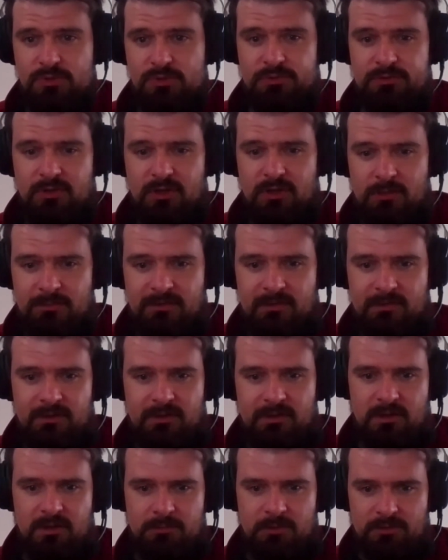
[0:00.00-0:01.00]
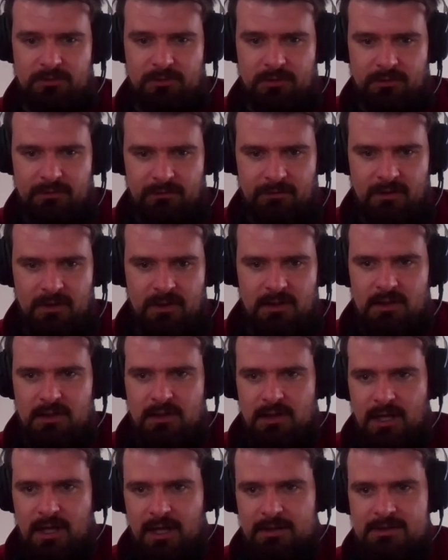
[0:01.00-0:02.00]
terms that they come across.
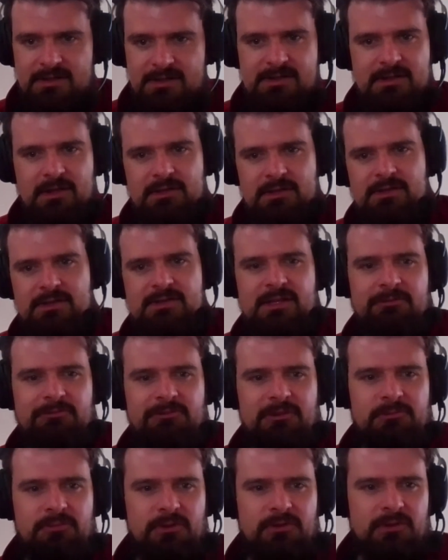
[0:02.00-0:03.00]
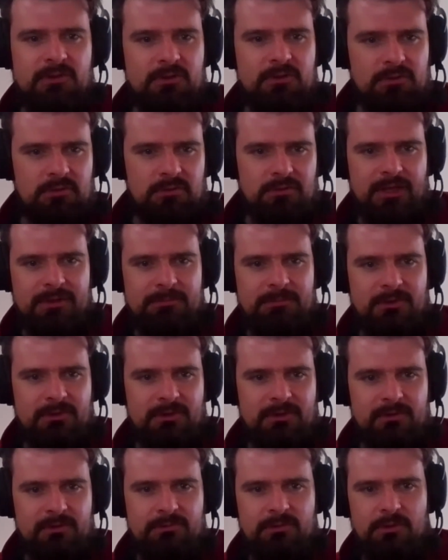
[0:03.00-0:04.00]
And this is also something pretty cool, right?
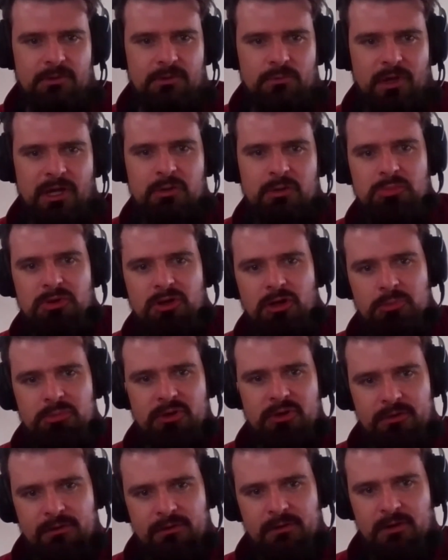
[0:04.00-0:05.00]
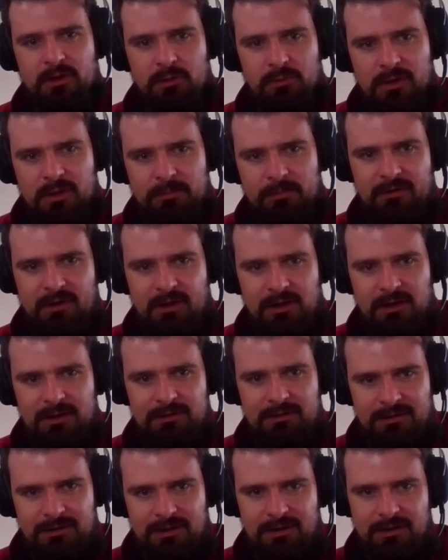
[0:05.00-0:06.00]
Because if you write blog posts on our website,
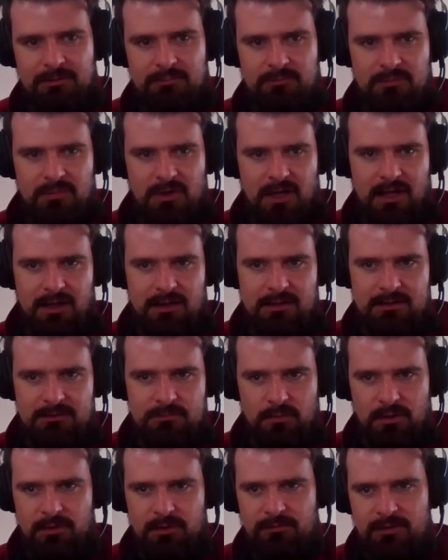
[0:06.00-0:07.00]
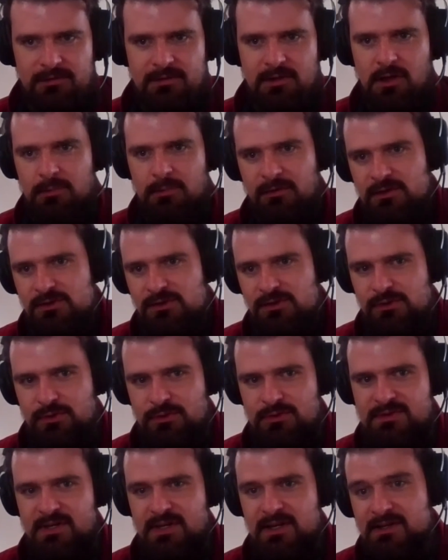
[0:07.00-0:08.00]
and one of the terms that you
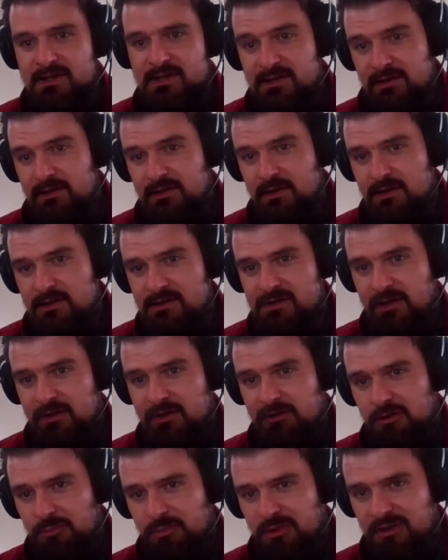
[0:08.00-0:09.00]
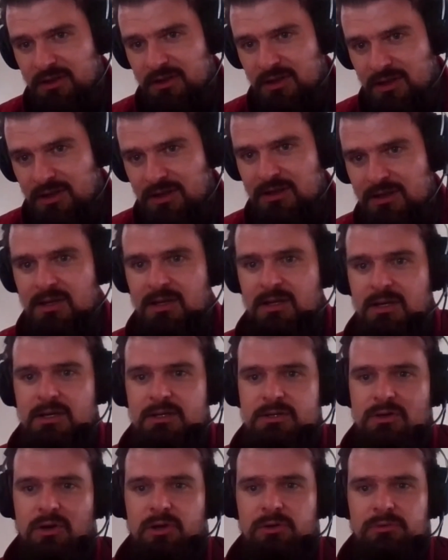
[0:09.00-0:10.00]
use is in the encyclopedia,
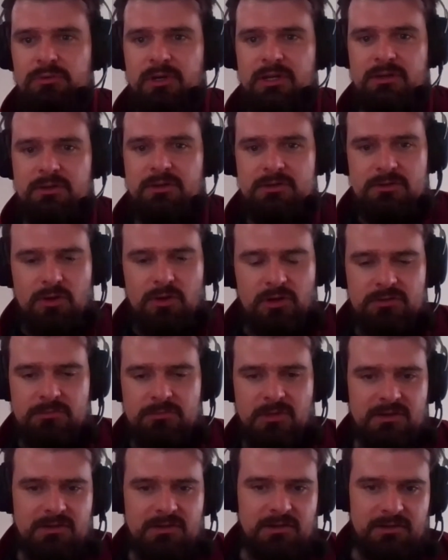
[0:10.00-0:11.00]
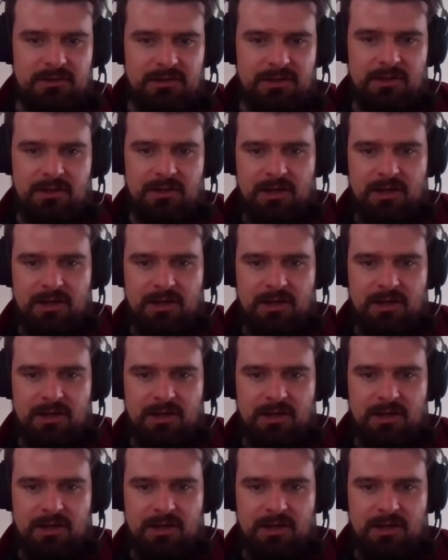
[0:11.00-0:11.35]
you automatically get a